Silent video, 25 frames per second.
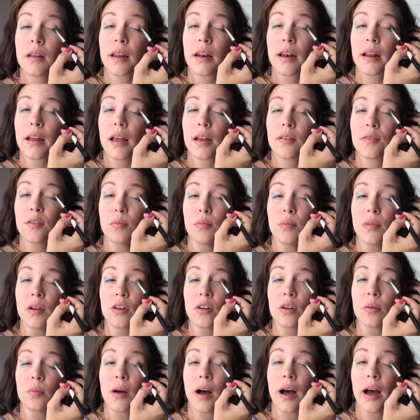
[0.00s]
And I have a
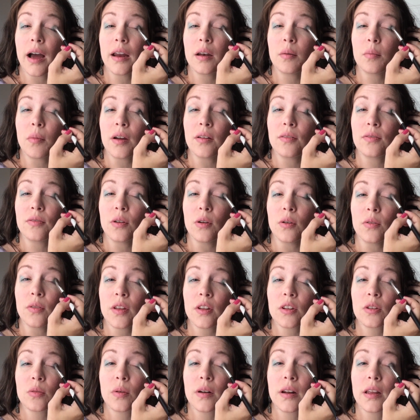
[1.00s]
mirror behind my phone.
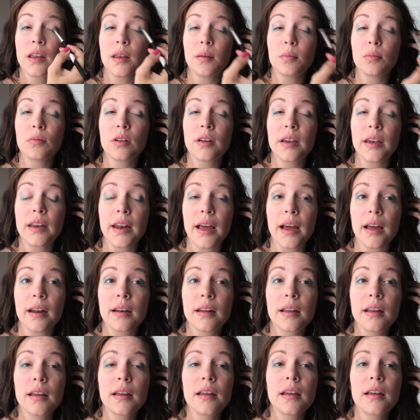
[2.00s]
That's what I keep looking at
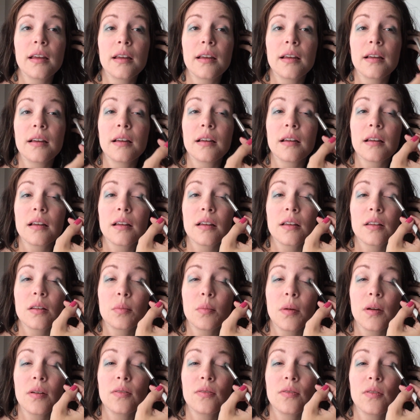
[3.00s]
because
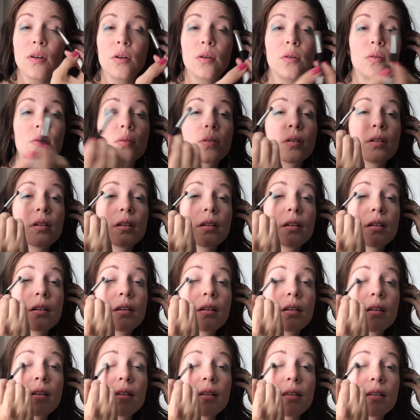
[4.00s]
my phone
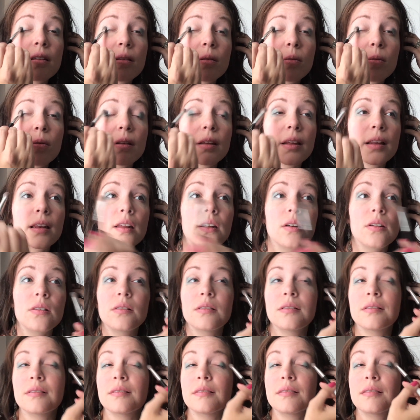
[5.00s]
is really
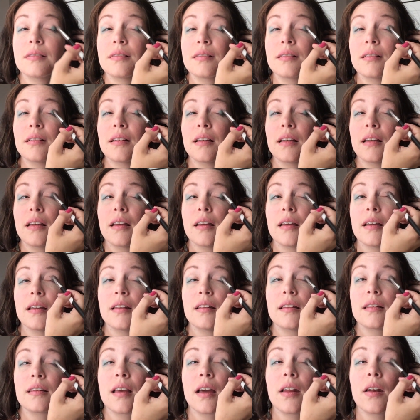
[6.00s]
little and
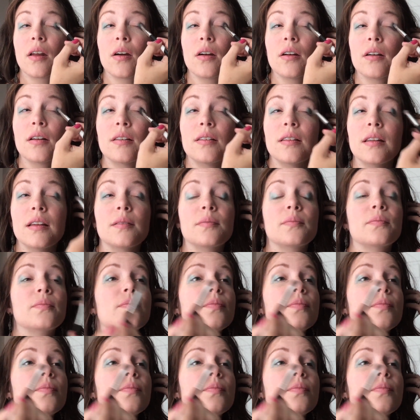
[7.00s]
it's kinda hard to see.